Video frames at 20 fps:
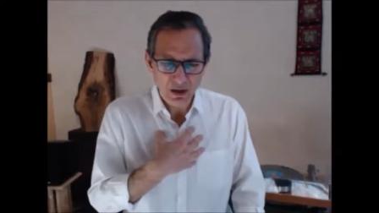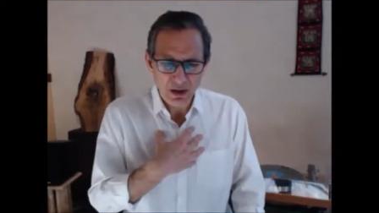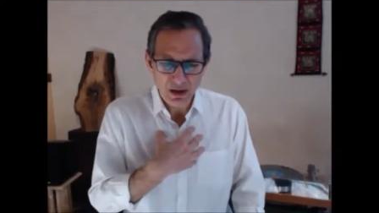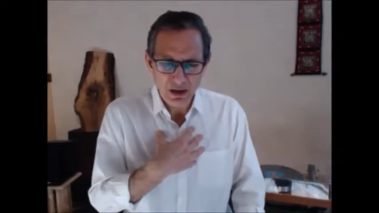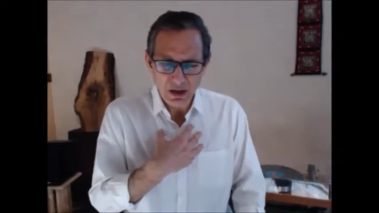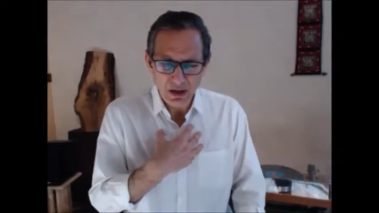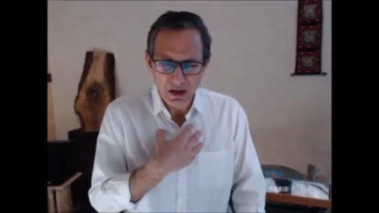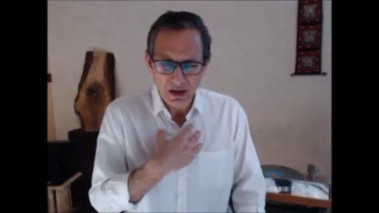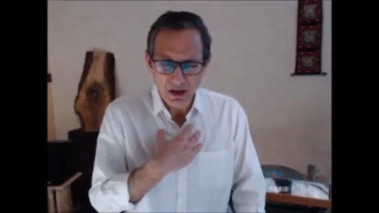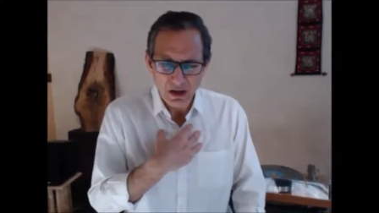
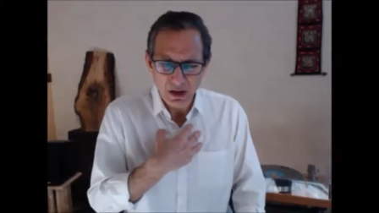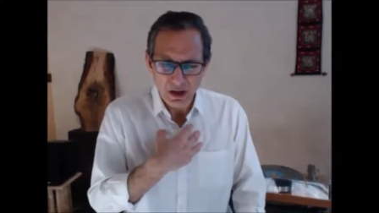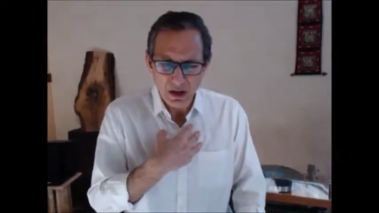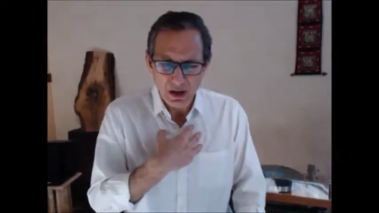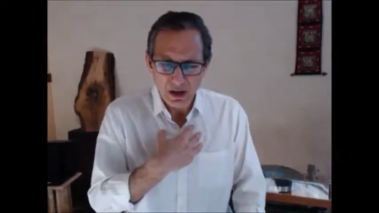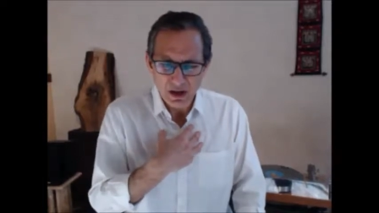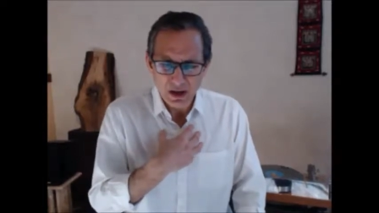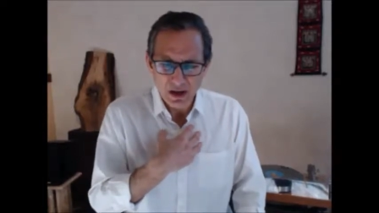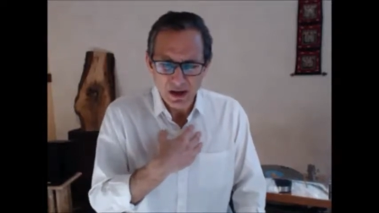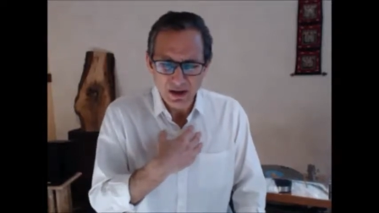uh,
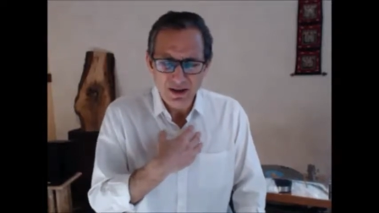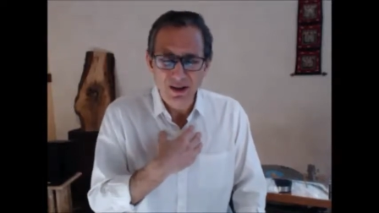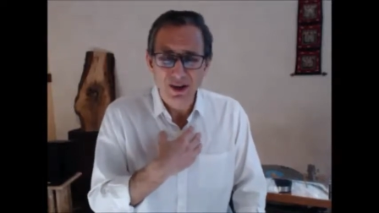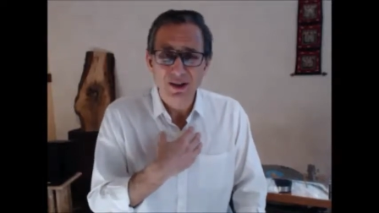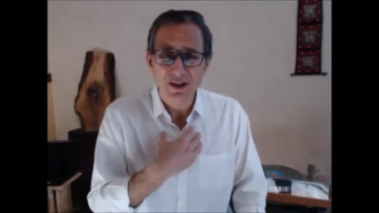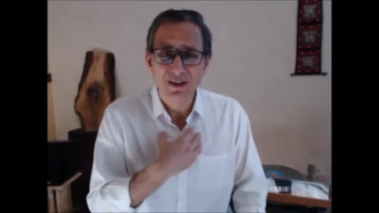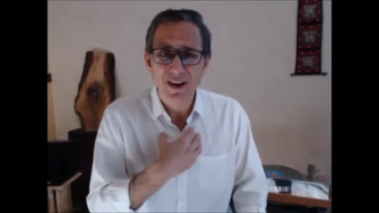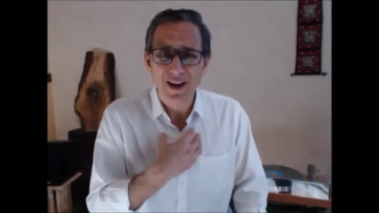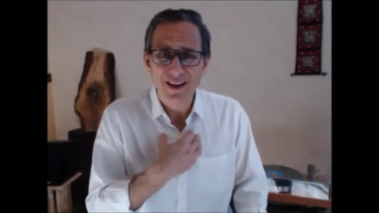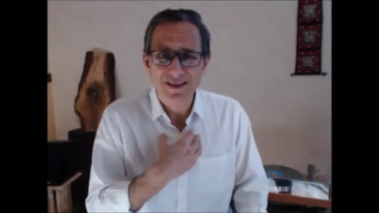uh
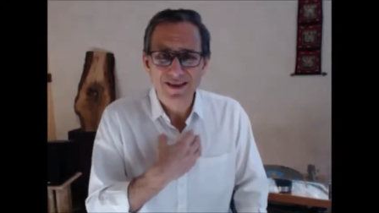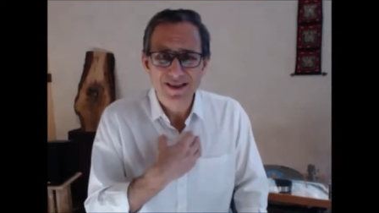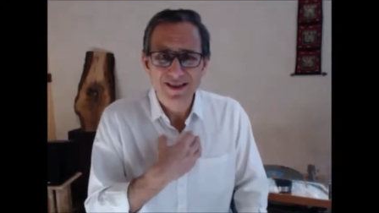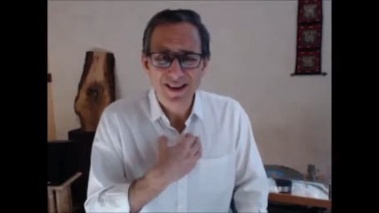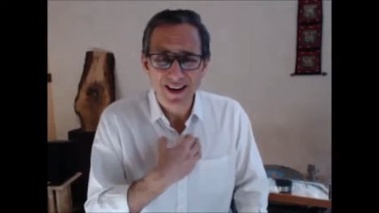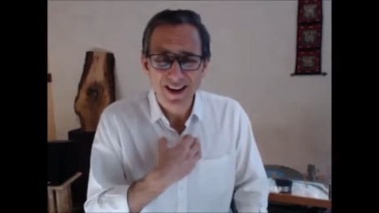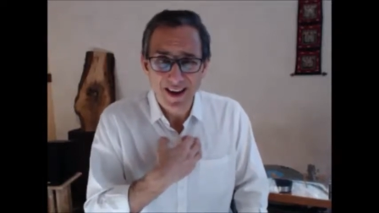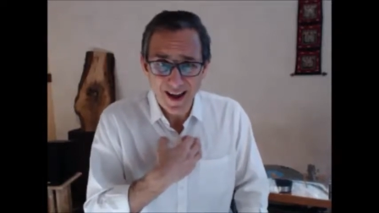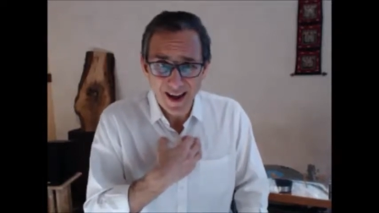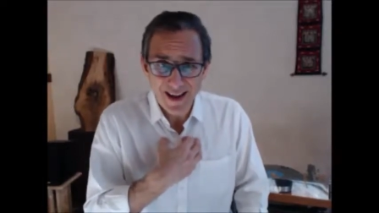adult
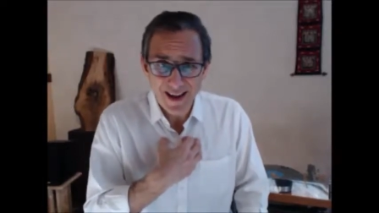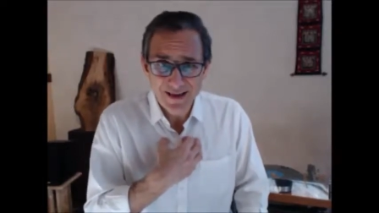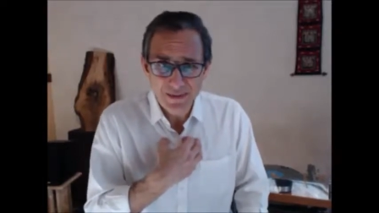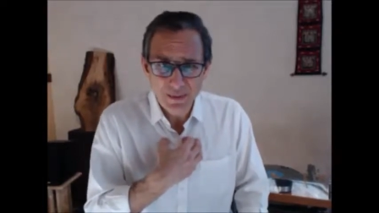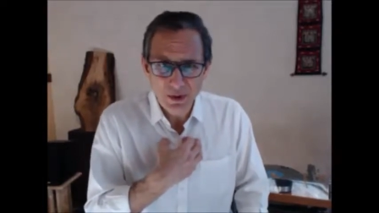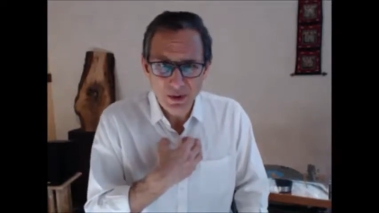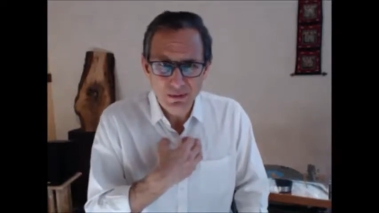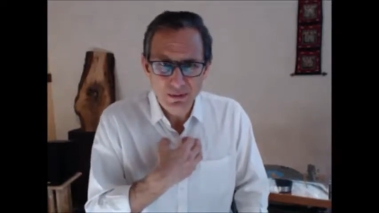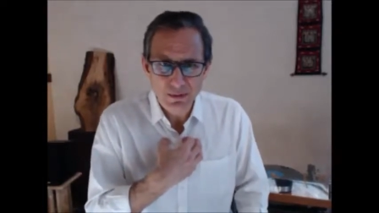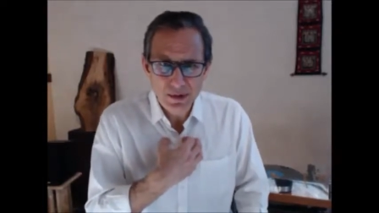onset
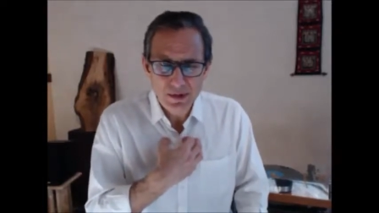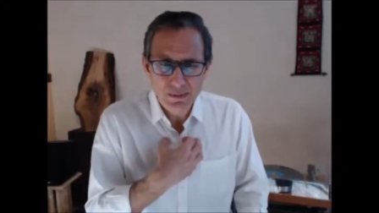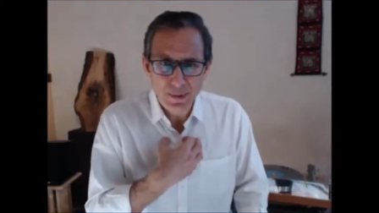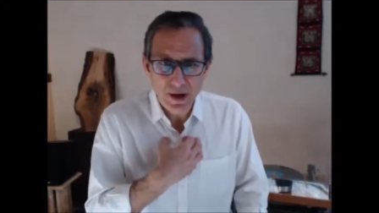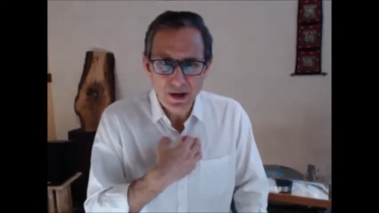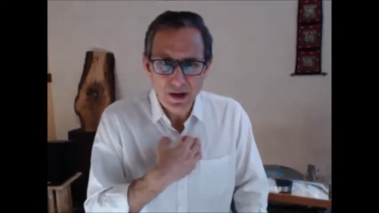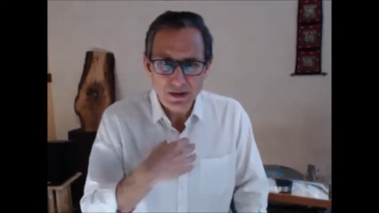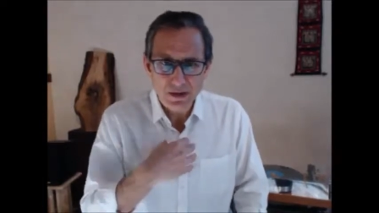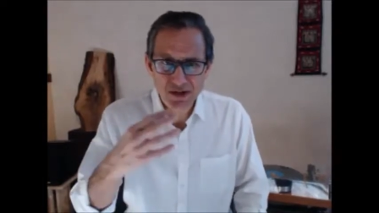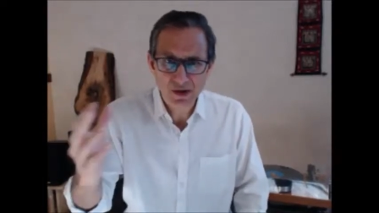asthma
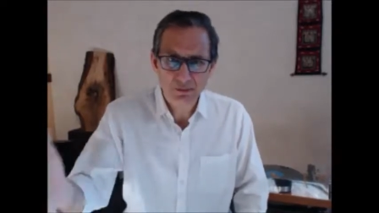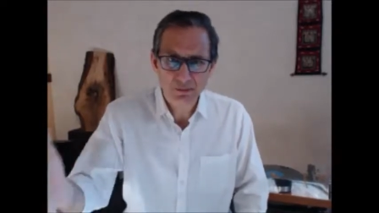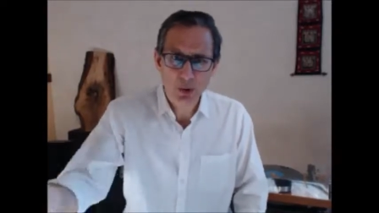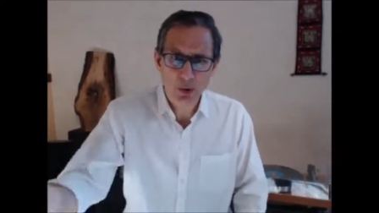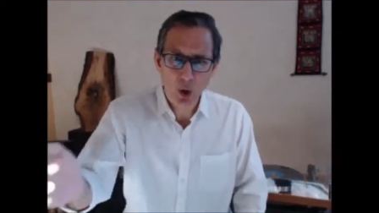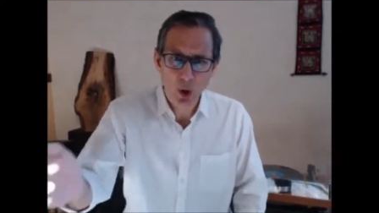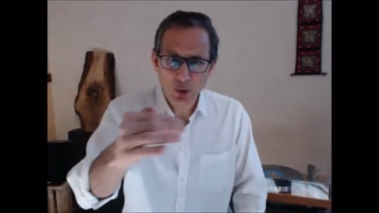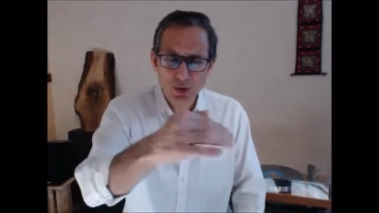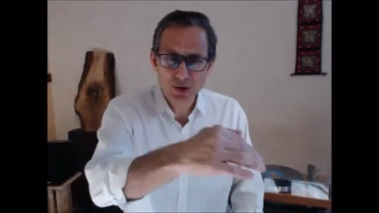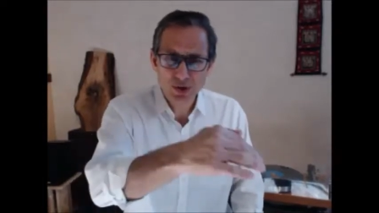response
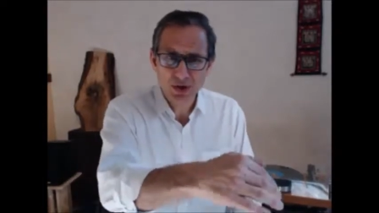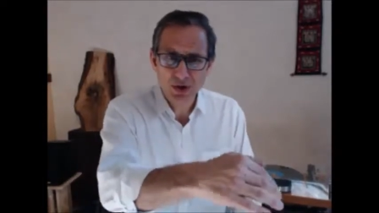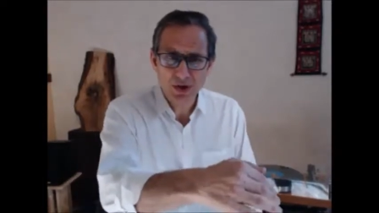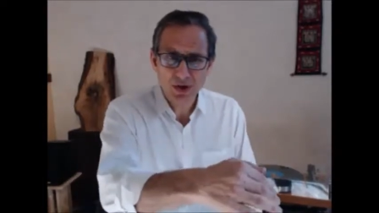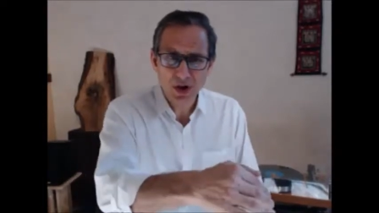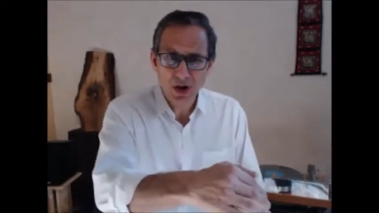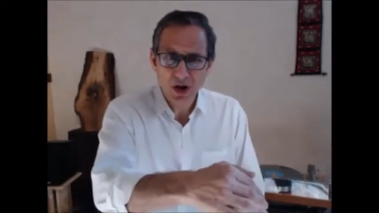post